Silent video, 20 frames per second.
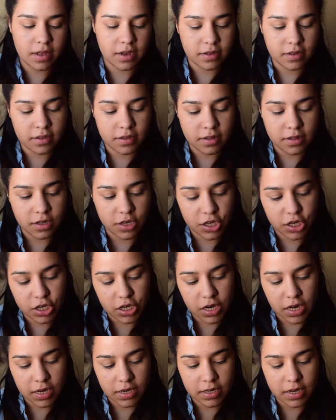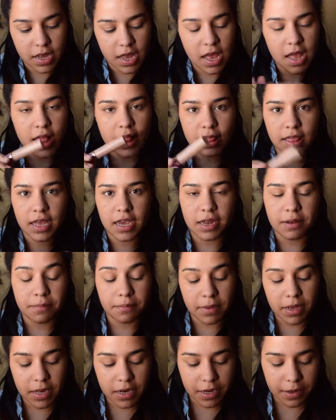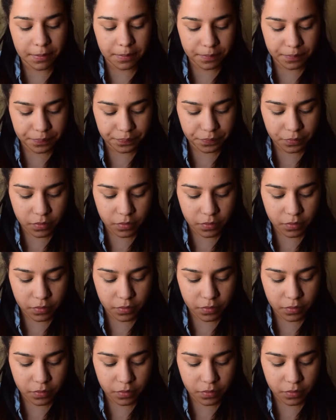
that's in the shade Light Medium.